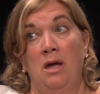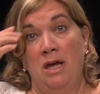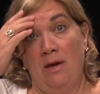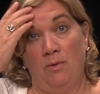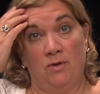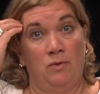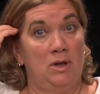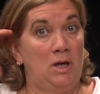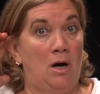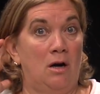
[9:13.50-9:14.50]
it was
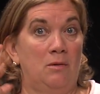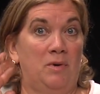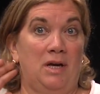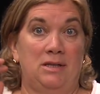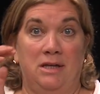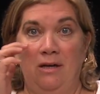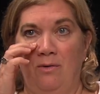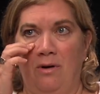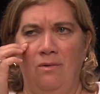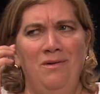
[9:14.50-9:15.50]
really hard, but I did it,
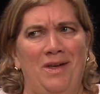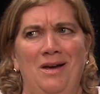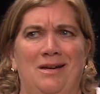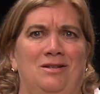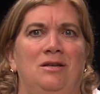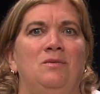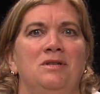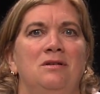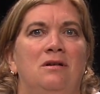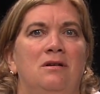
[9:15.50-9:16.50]
or that actually
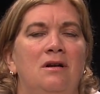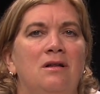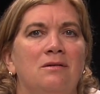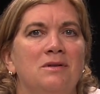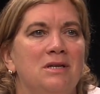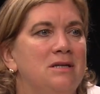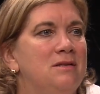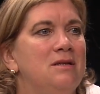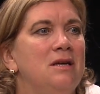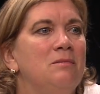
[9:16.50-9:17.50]
wasn't hard at all. It was like
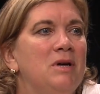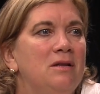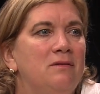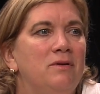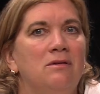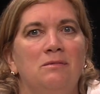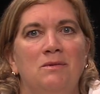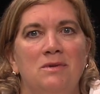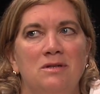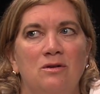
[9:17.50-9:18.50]
sitting in my living room.
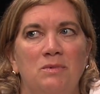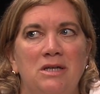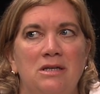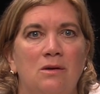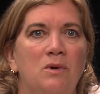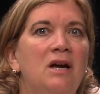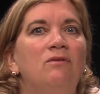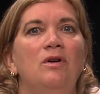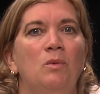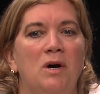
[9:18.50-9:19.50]
It was no big deal.
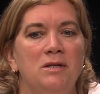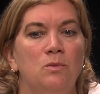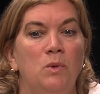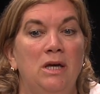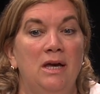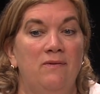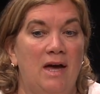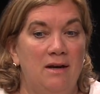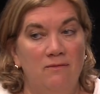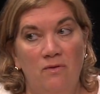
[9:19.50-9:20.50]
Whatever it was, and
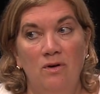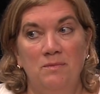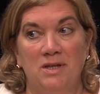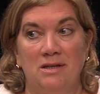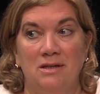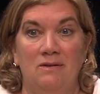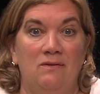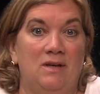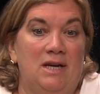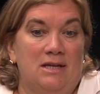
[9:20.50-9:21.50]
that informs us. And
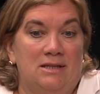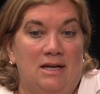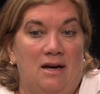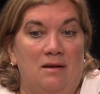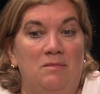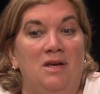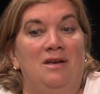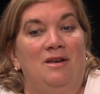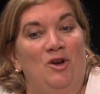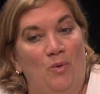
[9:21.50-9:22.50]
then the next time
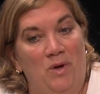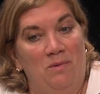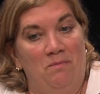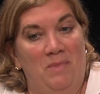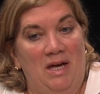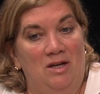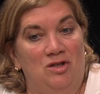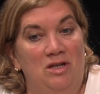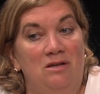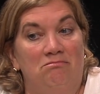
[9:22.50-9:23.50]
we
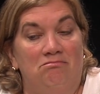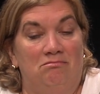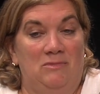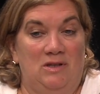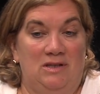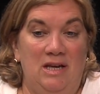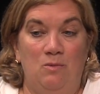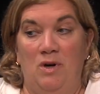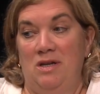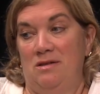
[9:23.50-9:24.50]
manage it the
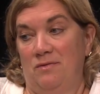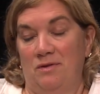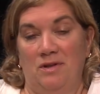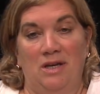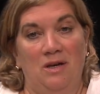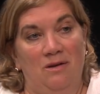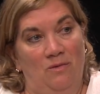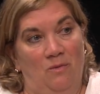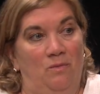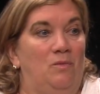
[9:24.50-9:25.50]
same way, differently,
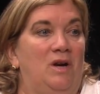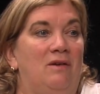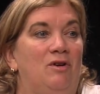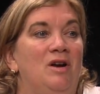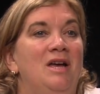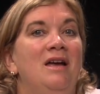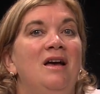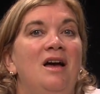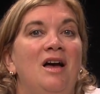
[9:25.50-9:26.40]
whatever. Mm-hmm.